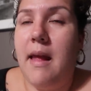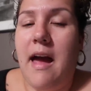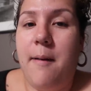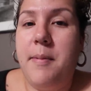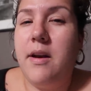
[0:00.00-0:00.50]

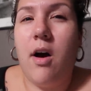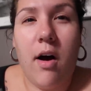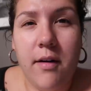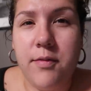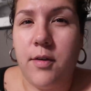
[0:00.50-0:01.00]
have been
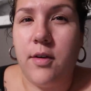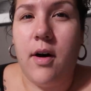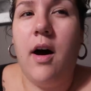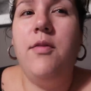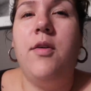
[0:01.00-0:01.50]
awful,
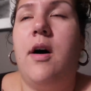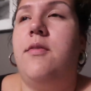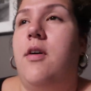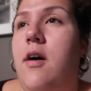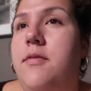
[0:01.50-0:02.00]
awful,
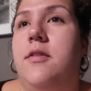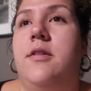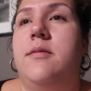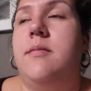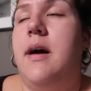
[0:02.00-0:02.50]
awful,
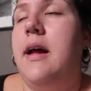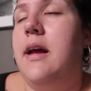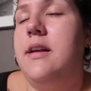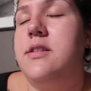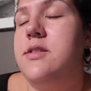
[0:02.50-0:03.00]
awful. I
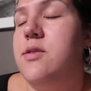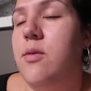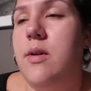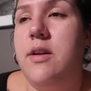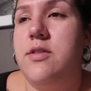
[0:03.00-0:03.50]
just
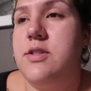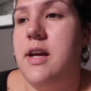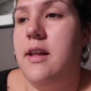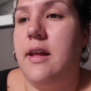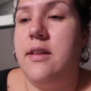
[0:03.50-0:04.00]
don't
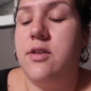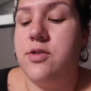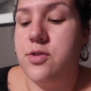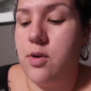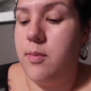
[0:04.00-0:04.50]
understand. Like
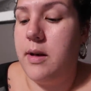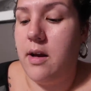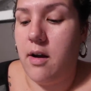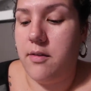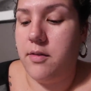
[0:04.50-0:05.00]
there's so
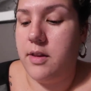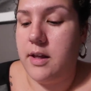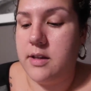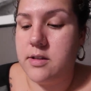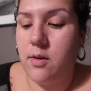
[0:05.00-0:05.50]
many awful
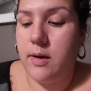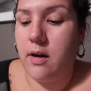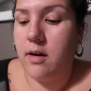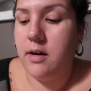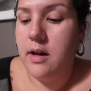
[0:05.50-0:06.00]
things
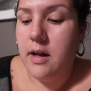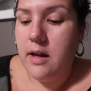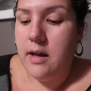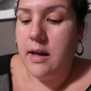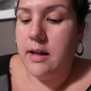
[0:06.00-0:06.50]
going on
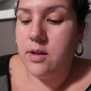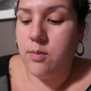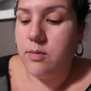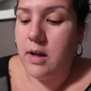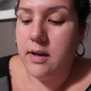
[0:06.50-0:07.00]
in
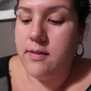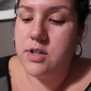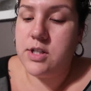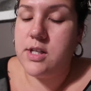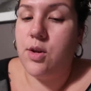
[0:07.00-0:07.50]
the, not
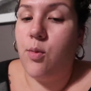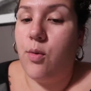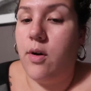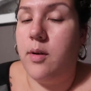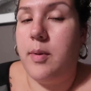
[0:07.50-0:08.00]
even just in the
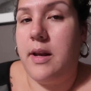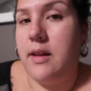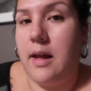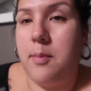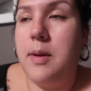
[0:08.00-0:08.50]
world, but
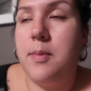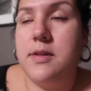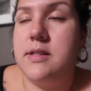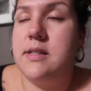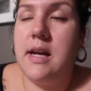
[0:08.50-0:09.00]
in like
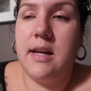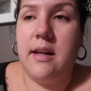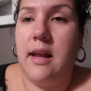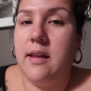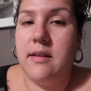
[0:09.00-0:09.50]
people's
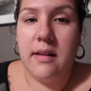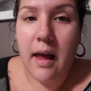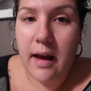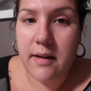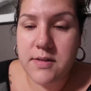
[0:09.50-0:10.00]
day-to-day
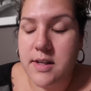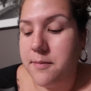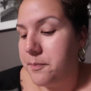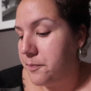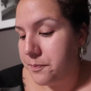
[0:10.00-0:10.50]
lives.
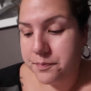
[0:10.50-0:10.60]
And